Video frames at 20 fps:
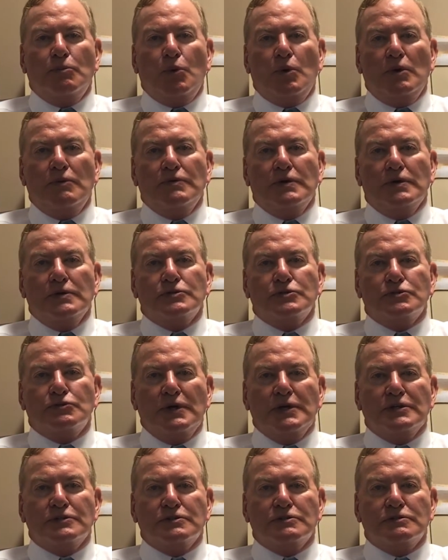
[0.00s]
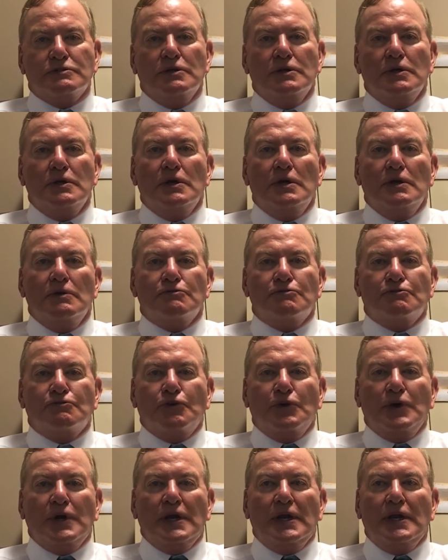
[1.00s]
more of a
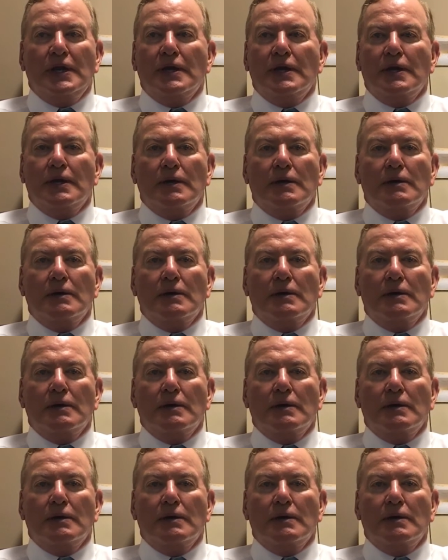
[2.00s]
stress-free